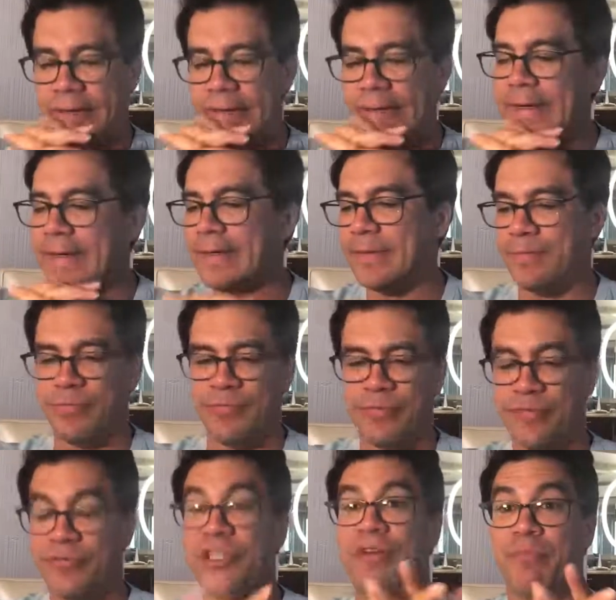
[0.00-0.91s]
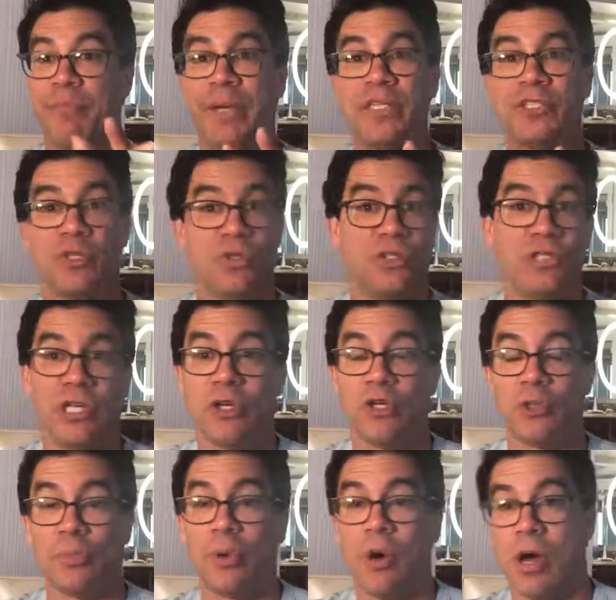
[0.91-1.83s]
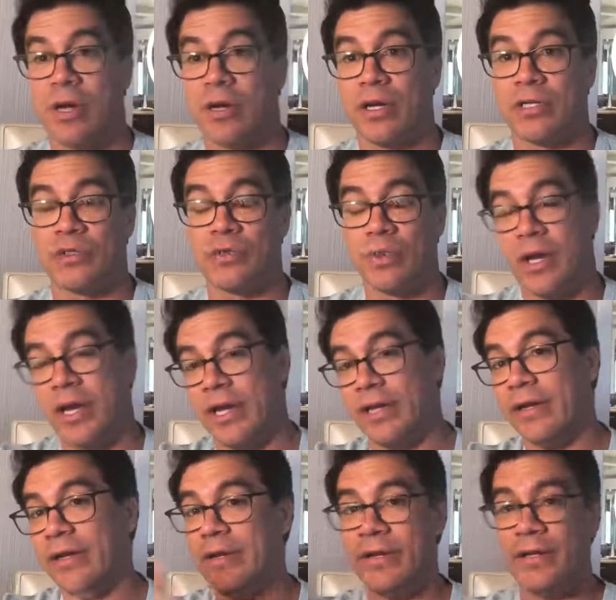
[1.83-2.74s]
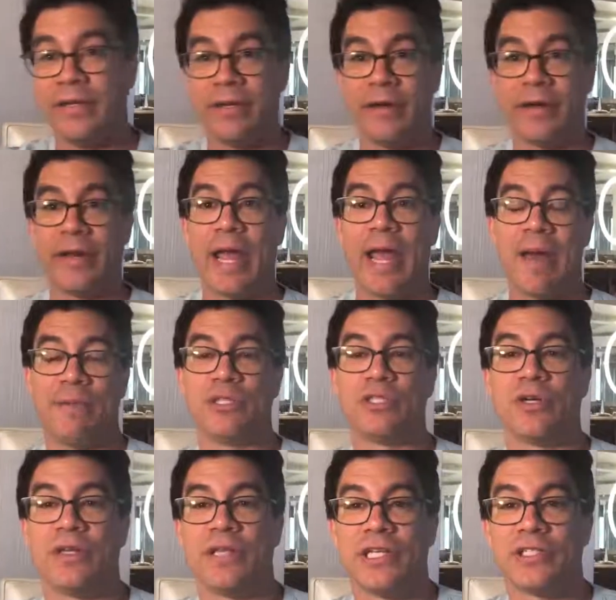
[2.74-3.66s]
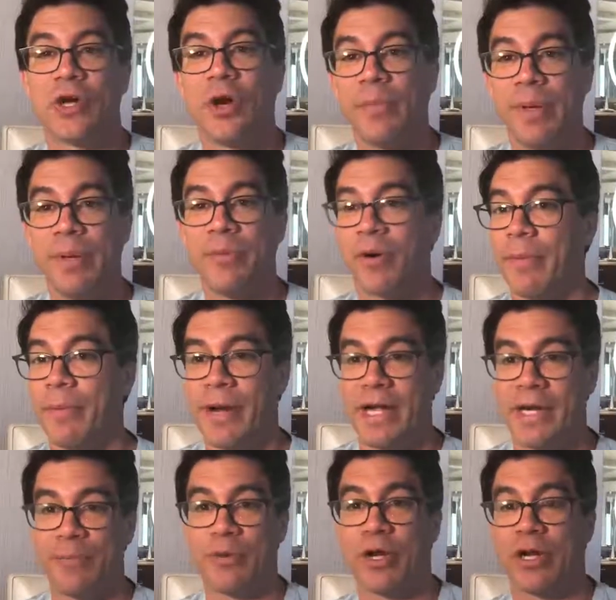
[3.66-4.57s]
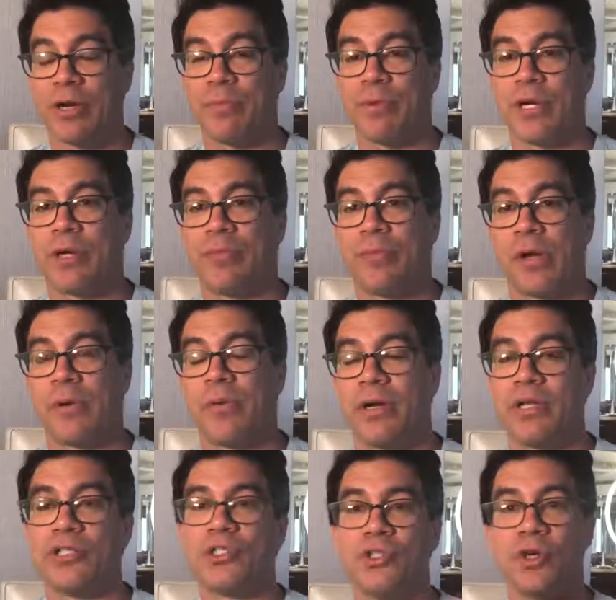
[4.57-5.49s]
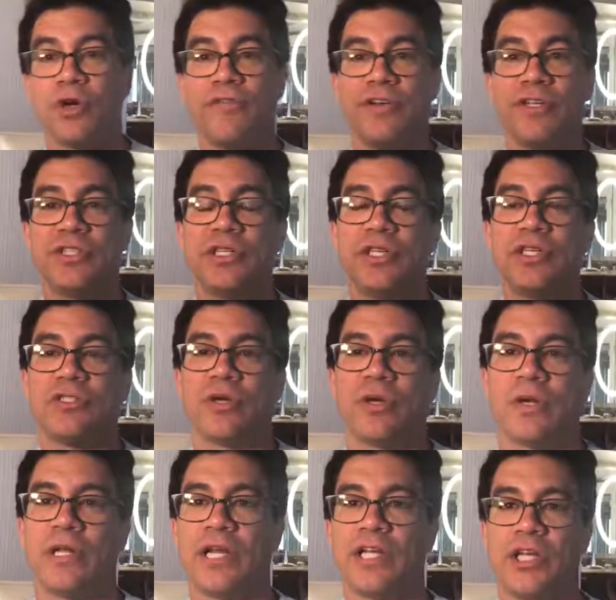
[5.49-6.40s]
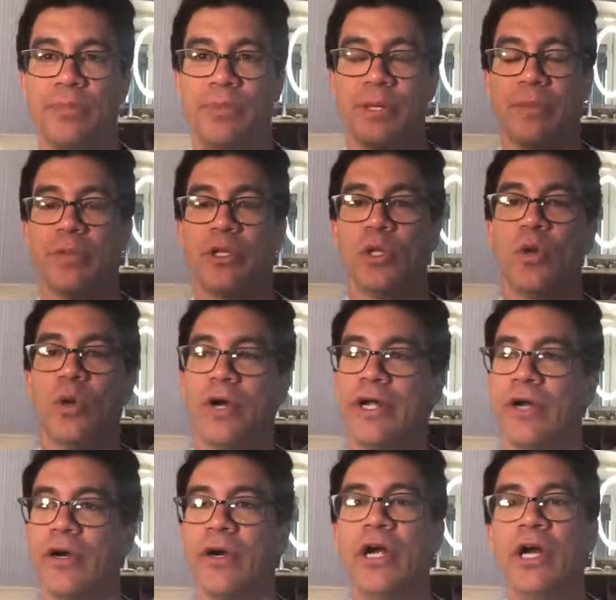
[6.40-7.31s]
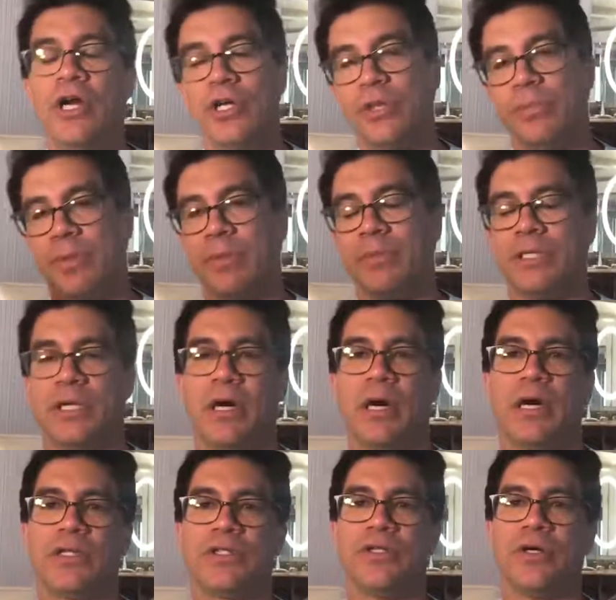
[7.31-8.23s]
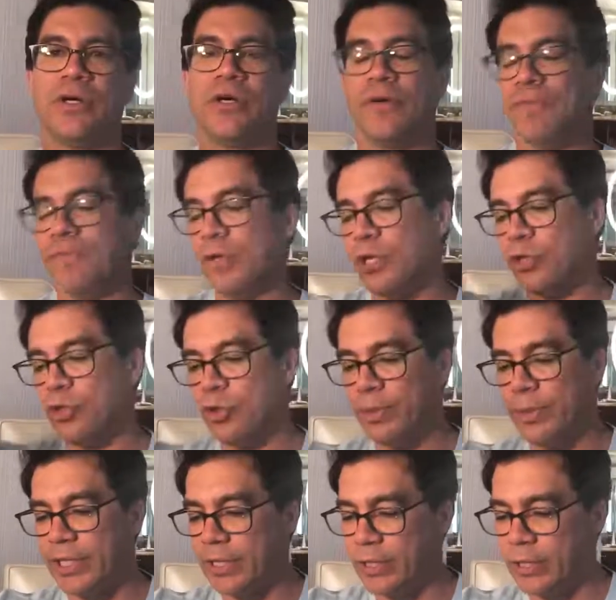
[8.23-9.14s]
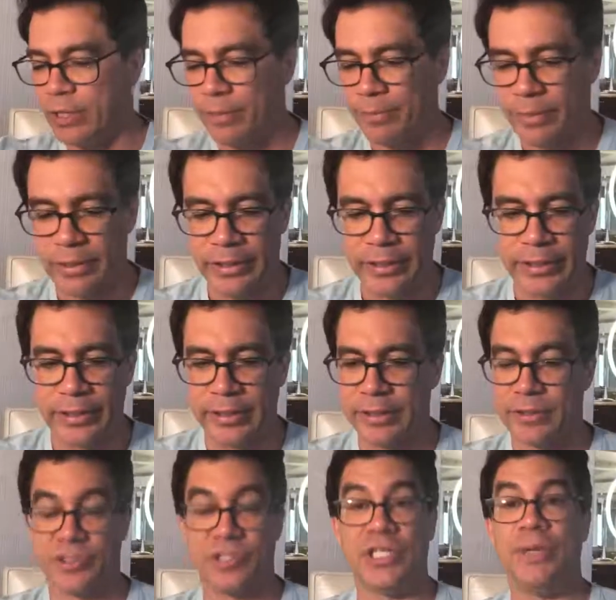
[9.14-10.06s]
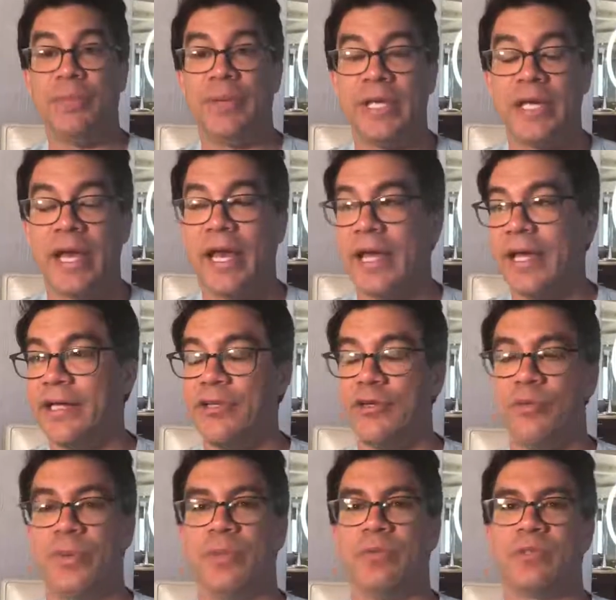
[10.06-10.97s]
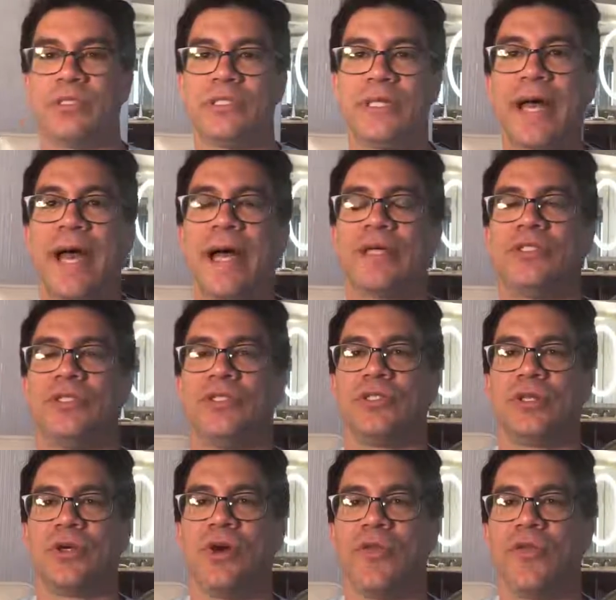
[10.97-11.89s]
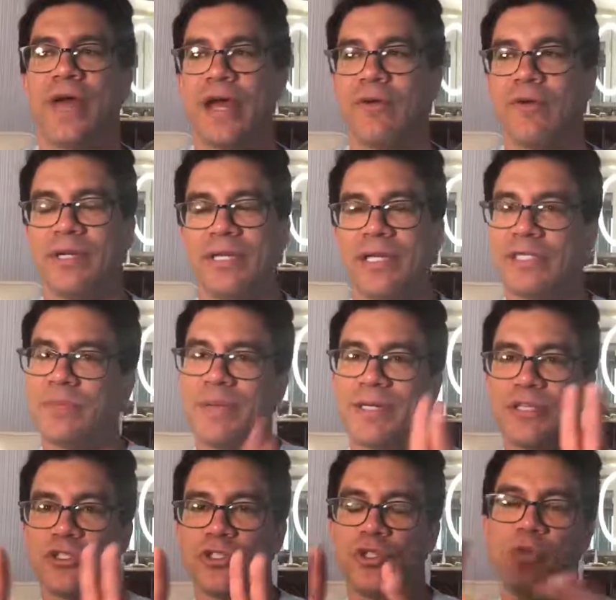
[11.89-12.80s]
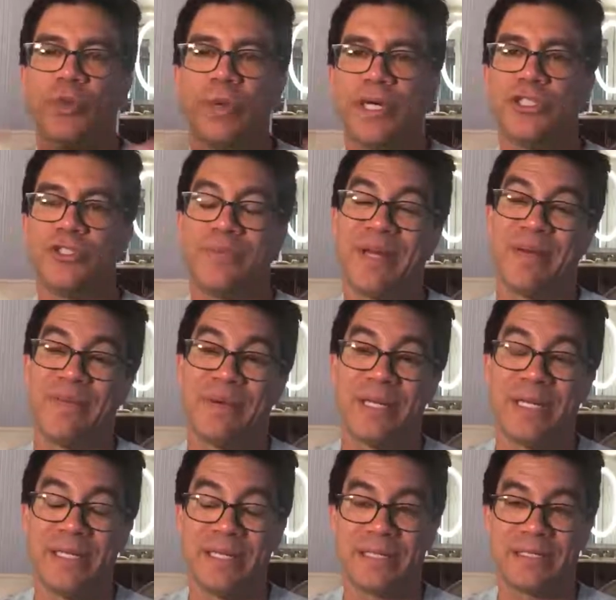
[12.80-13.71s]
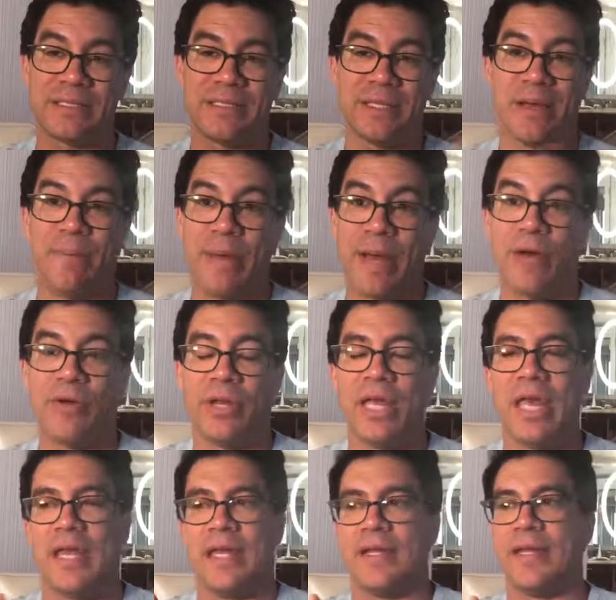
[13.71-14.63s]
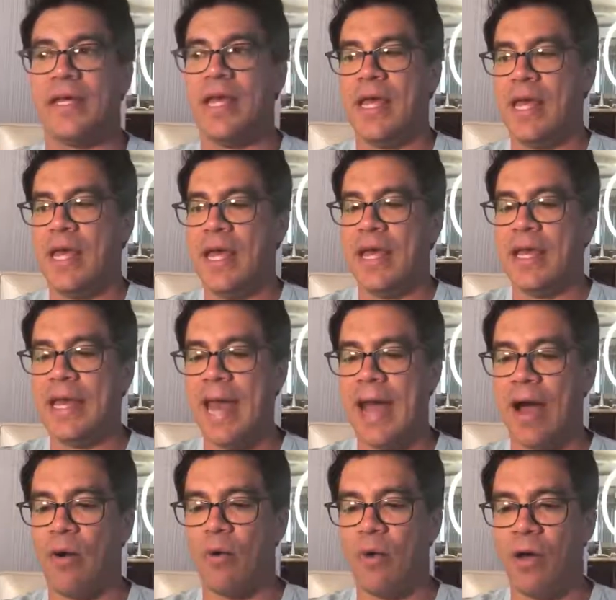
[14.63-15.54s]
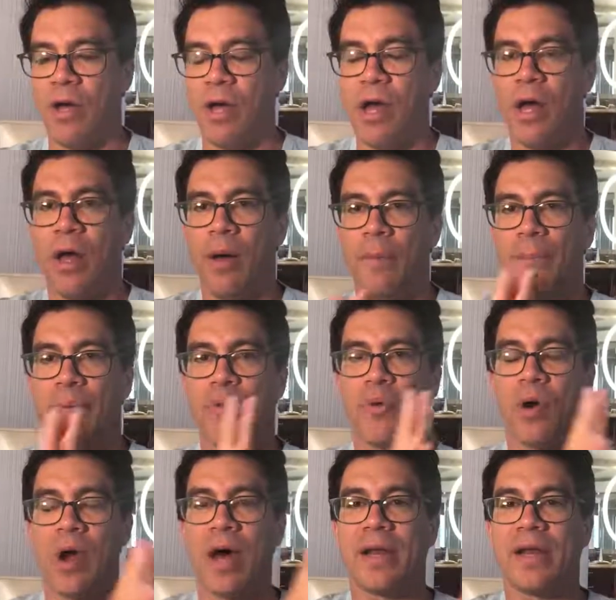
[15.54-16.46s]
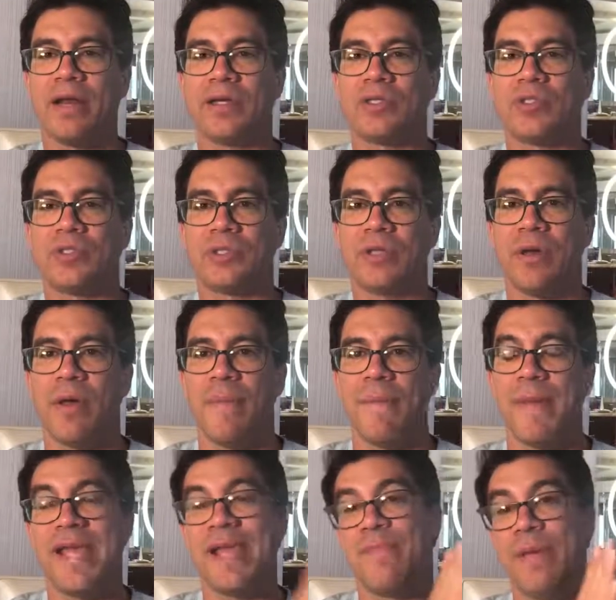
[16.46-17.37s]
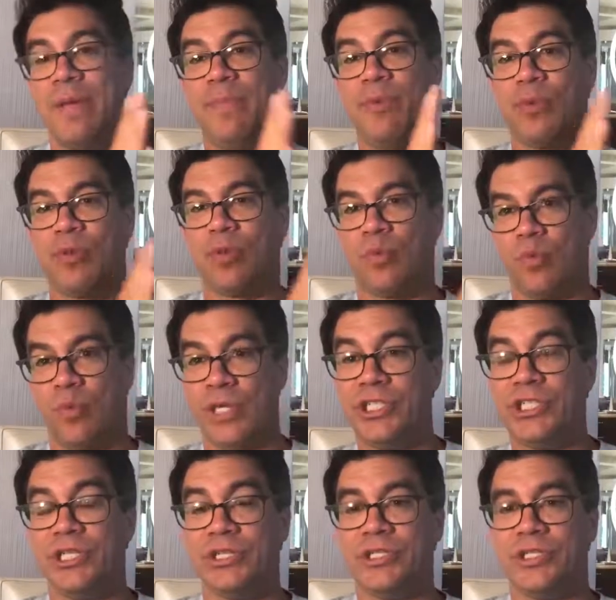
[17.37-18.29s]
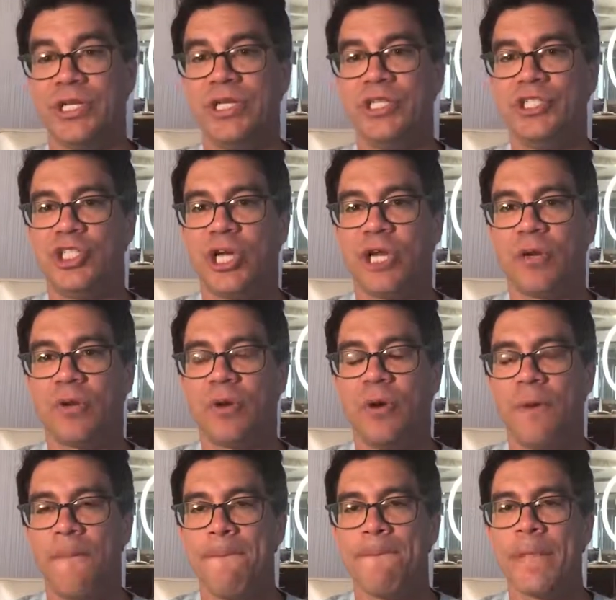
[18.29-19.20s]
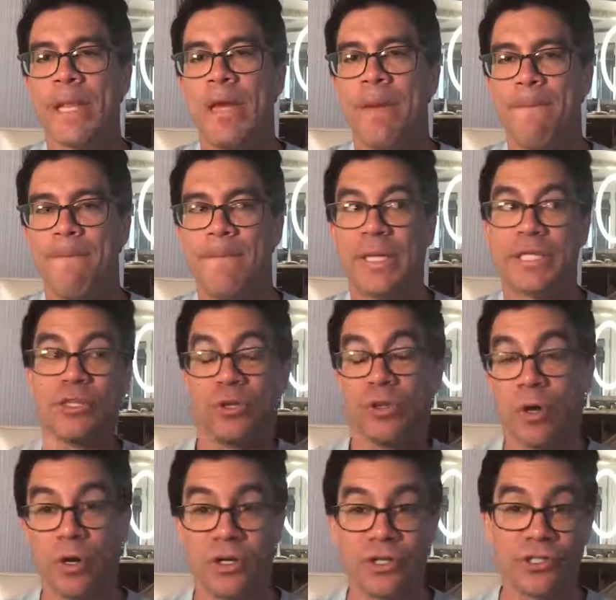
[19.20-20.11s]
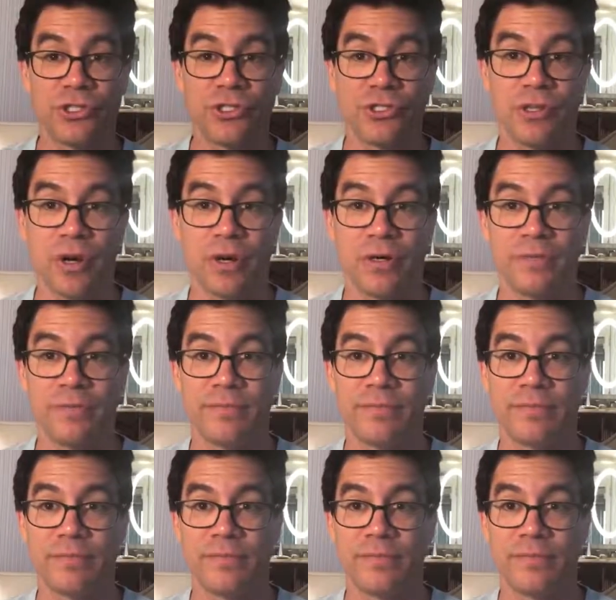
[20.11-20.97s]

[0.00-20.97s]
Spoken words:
Jeff Bezos sells products, right? On Amazon, that's all people are buying, product, product, product. Services are like you become a lawyer, you become a doctor, you become a CPA and do people's taxes and all that, right? That's about the two ways you make money. That's about it. Now, products make people the richest in general, but they're the hardest to start.